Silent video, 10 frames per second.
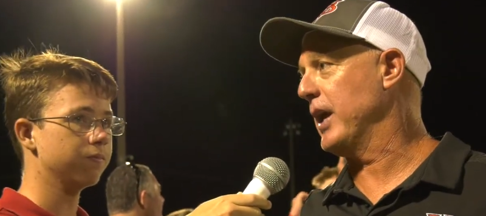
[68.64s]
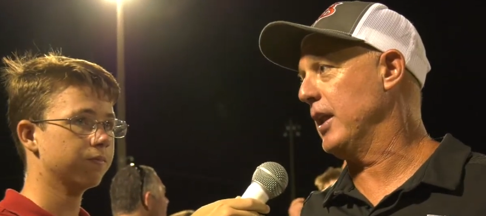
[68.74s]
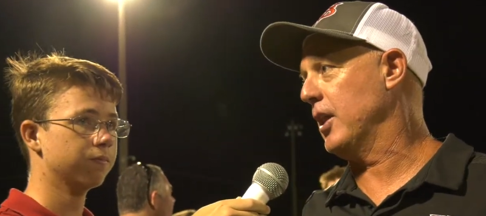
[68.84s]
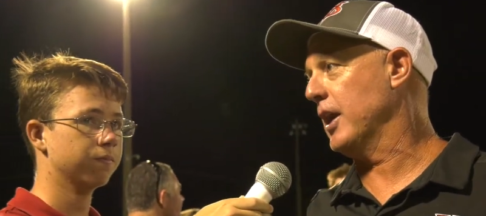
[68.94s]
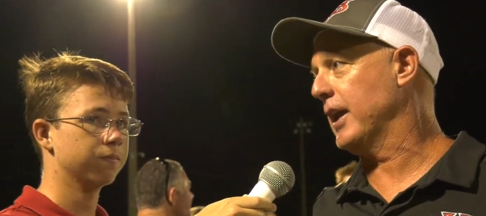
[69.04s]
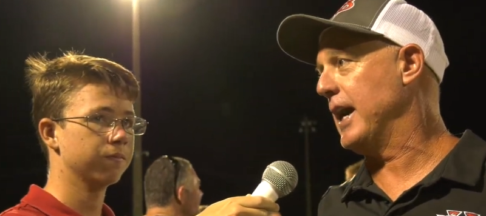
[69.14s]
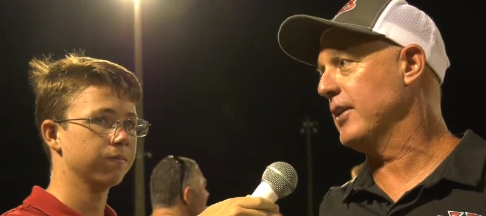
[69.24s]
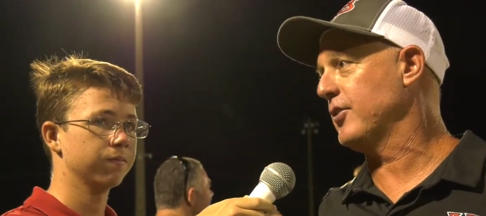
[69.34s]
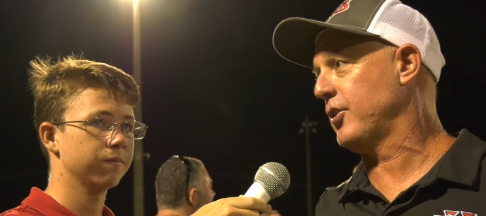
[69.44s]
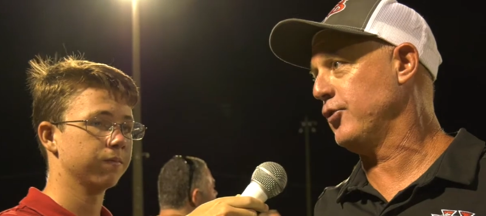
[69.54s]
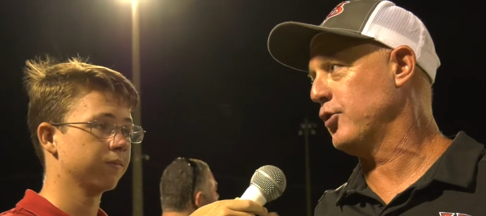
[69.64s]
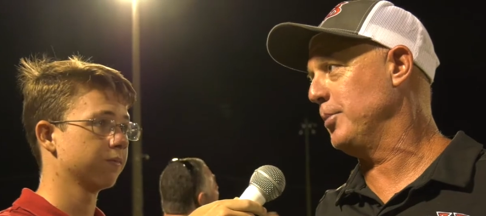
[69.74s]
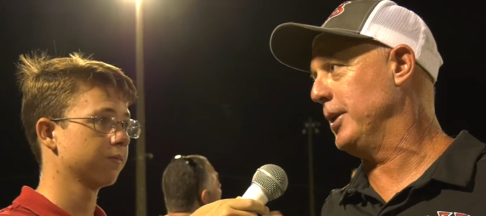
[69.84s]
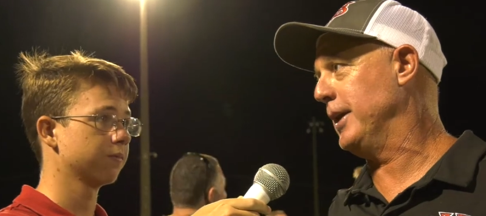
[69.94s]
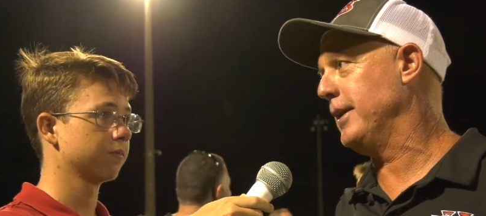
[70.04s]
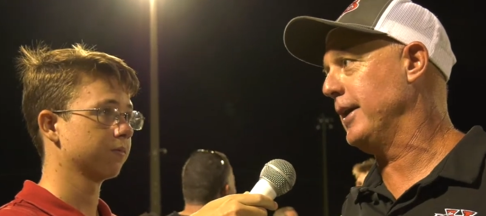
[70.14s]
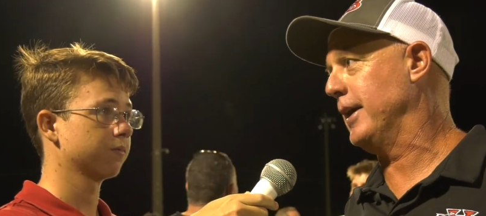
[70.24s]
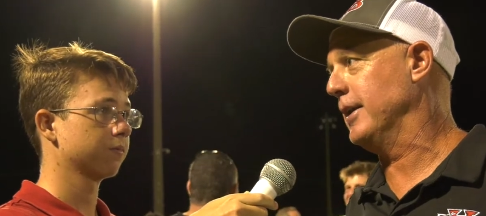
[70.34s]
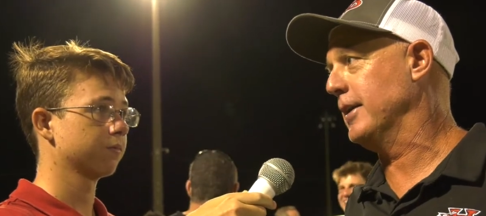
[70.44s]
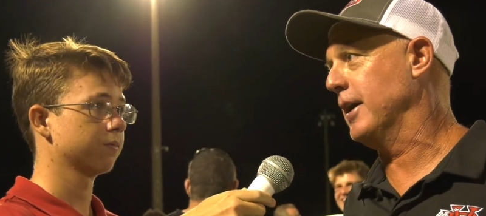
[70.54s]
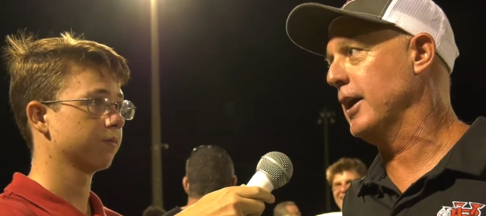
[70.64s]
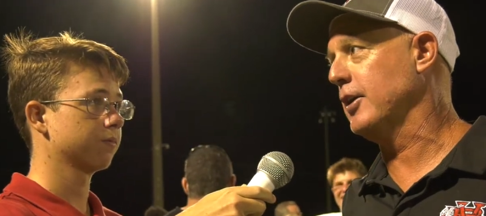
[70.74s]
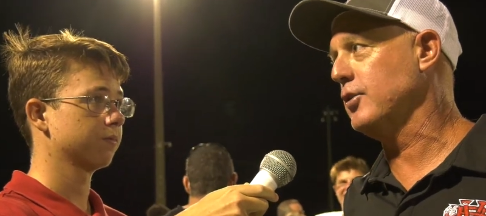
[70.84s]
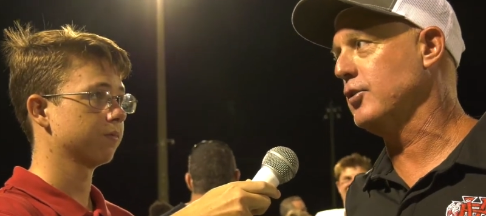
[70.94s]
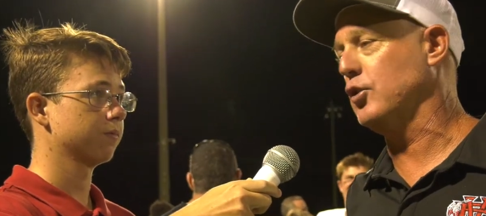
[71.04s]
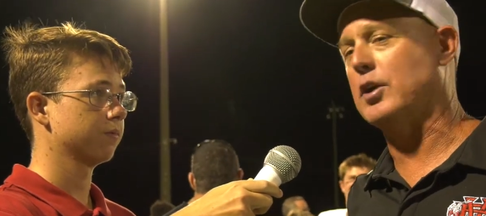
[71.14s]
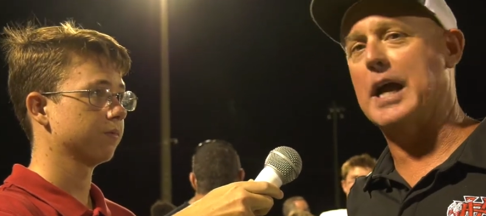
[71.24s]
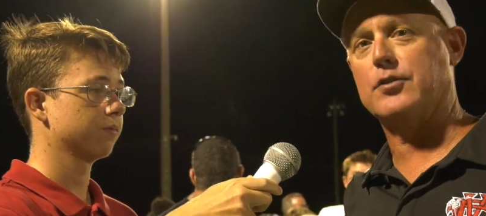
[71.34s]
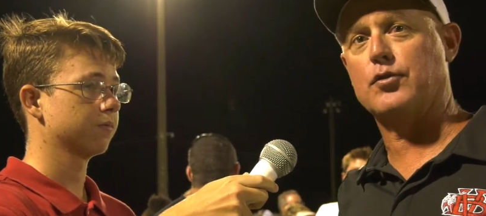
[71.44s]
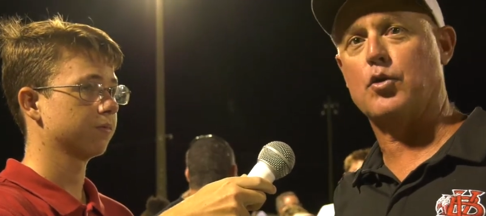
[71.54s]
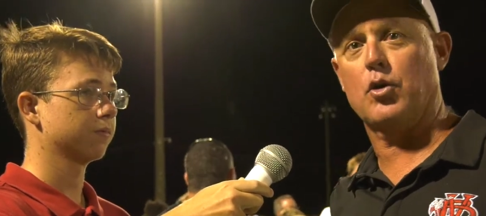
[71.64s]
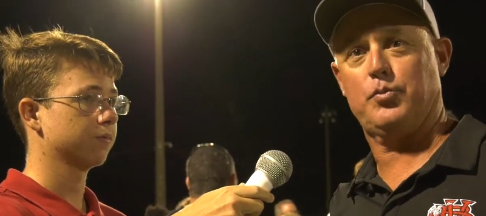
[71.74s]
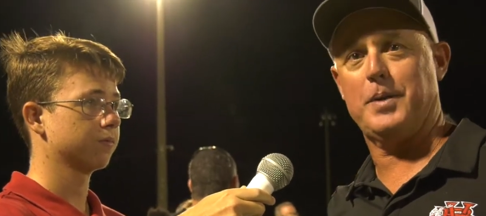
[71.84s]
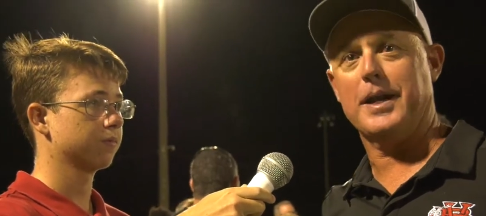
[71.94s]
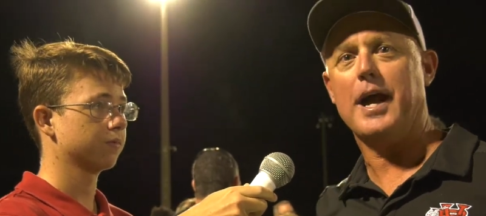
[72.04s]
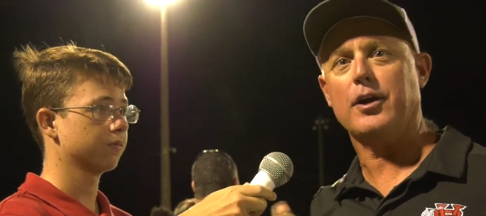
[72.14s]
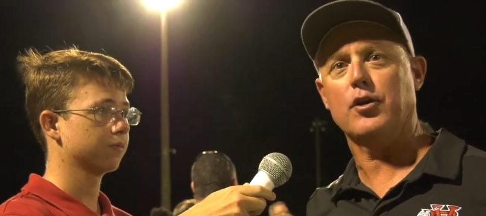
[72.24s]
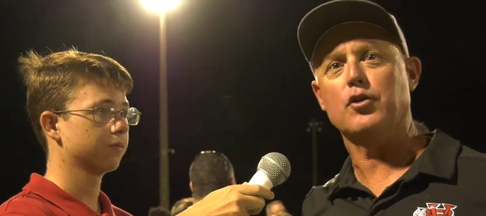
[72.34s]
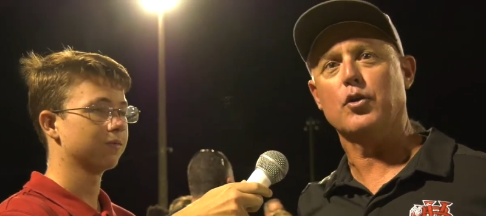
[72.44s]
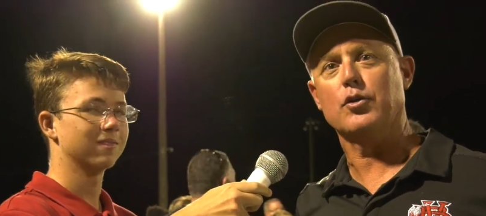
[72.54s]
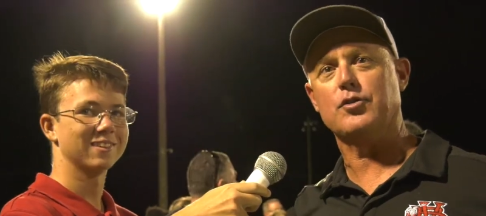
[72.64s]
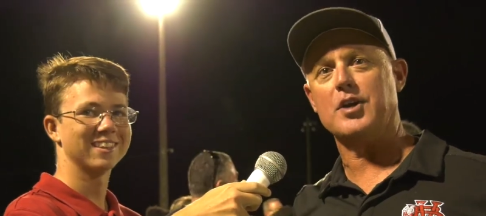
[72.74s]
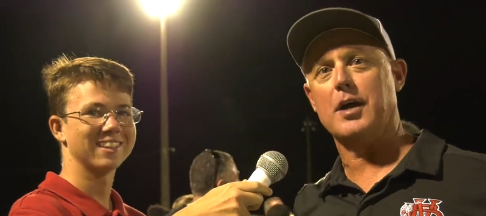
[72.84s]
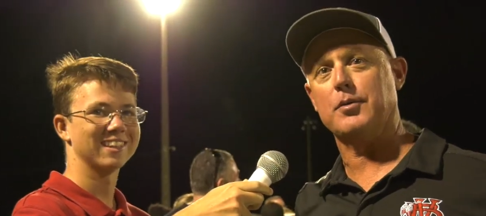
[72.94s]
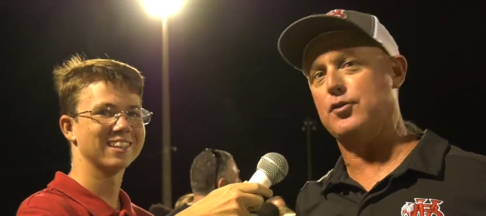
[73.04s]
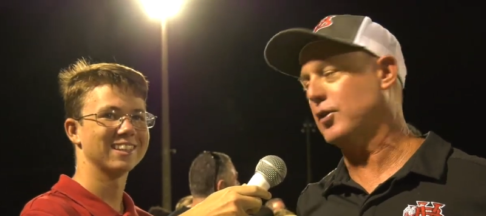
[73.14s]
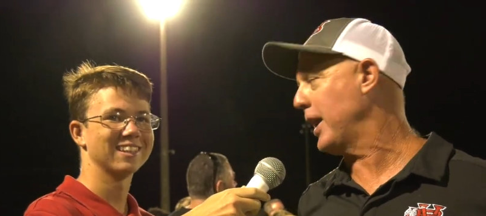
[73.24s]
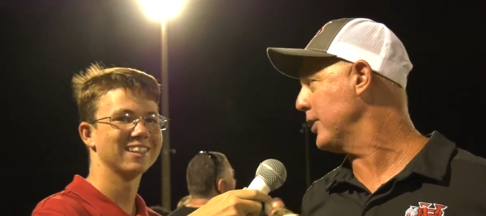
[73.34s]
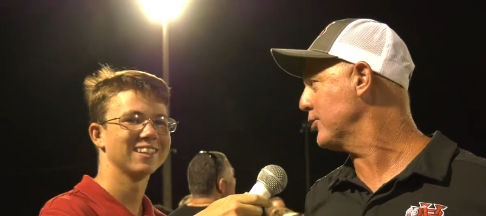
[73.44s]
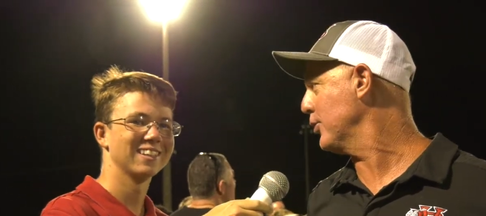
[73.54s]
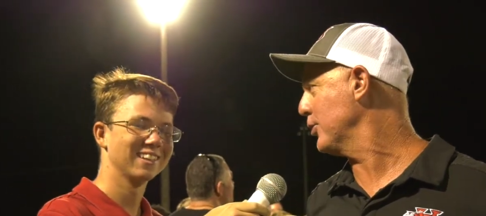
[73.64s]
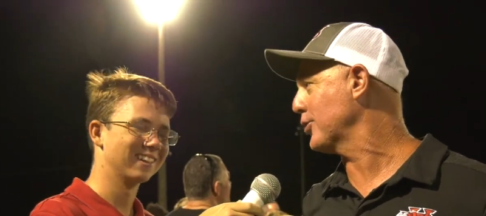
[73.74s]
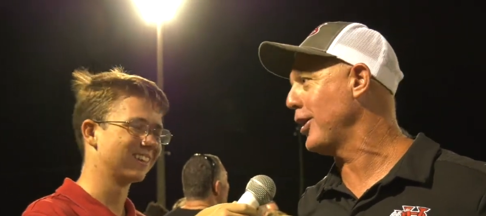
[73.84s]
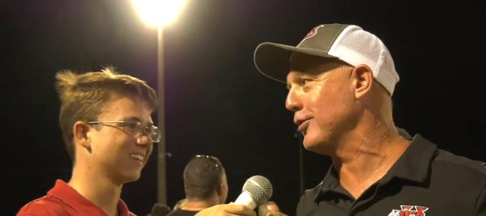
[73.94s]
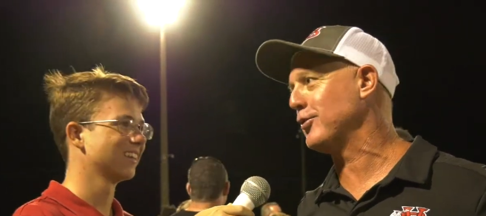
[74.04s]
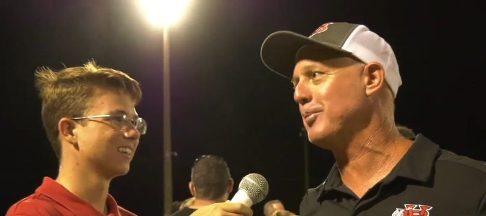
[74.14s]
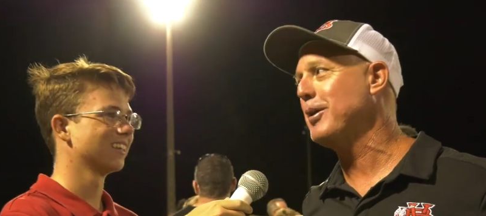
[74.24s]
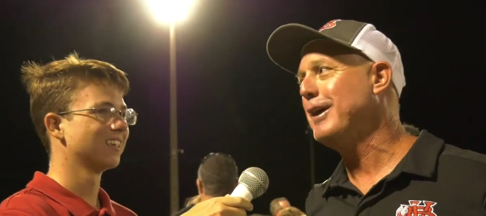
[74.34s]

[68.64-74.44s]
Speaker 1: We had a lot of guys that contributed, and uh, you guys, of course, being out here doing the job that you guys do is awesome.